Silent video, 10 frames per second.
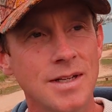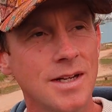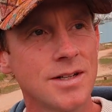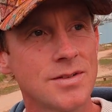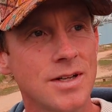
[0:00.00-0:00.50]

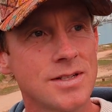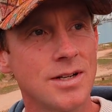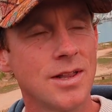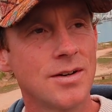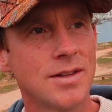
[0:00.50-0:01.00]
yeah, so that's
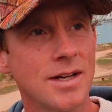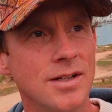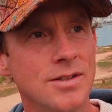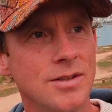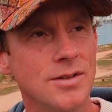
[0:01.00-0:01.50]
another thing
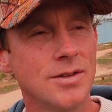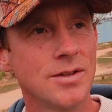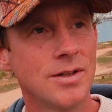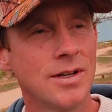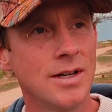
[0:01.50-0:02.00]
I do.
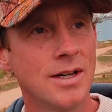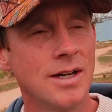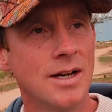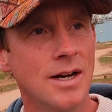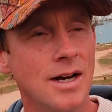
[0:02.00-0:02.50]

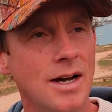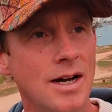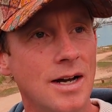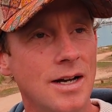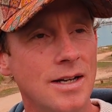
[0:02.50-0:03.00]

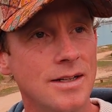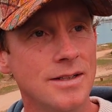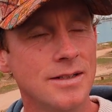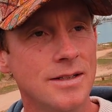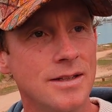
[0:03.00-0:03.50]

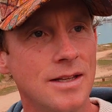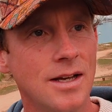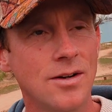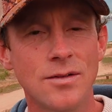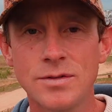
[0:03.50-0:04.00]
And
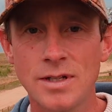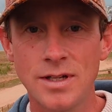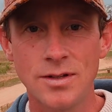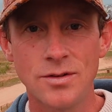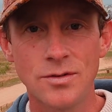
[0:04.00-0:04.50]
then obviously,